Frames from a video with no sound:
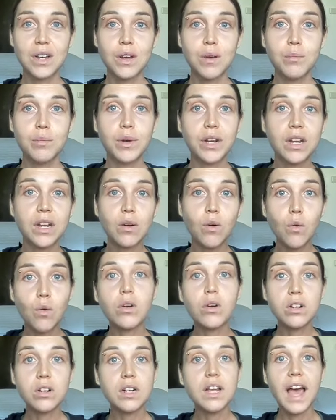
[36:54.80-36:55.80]
But in
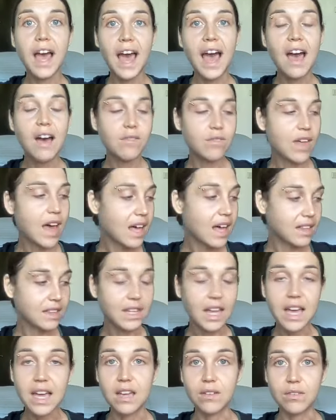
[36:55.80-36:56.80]
order to have that
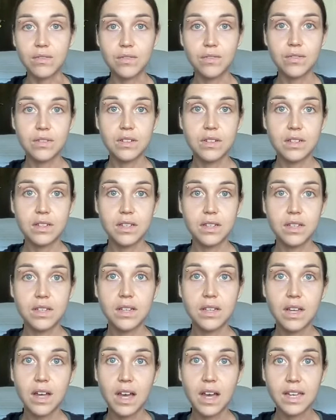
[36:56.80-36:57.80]
life,
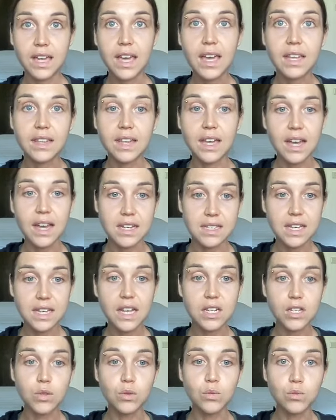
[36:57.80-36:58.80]
again, like I
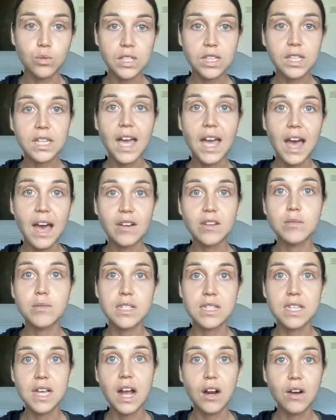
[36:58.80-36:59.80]
said, you really have to be
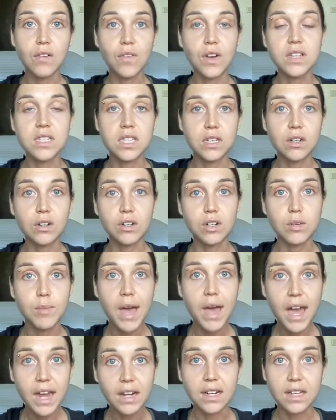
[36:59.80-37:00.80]
sacrificing your
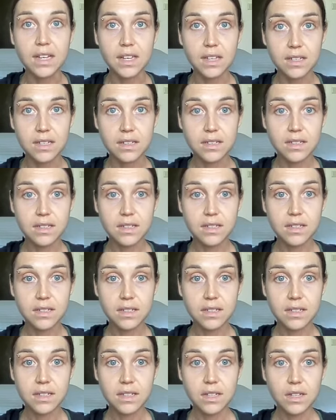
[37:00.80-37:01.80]
humanity.
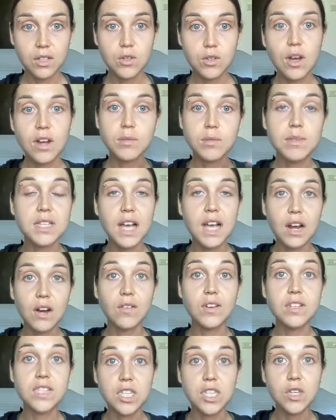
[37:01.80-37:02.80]
You have to be
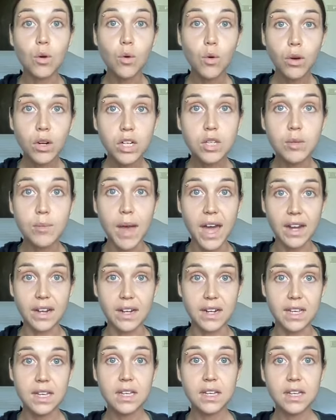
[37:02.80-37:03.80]
sacrificing your
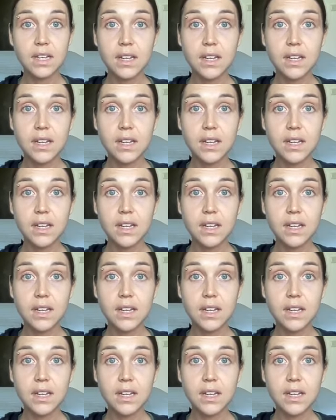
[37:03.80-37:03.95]
humanity